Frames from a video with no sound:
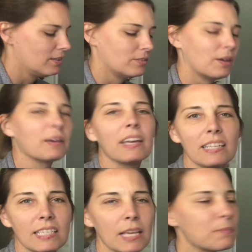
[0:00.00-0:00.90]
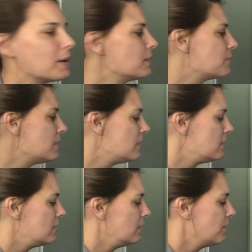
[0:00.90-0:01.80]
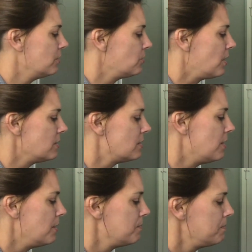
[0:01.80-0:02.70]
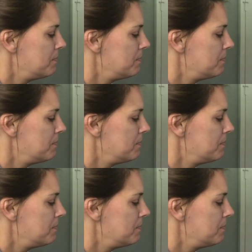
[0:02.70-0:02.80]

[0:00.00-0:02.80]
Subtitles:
So I'm going to take my green and I'll draw some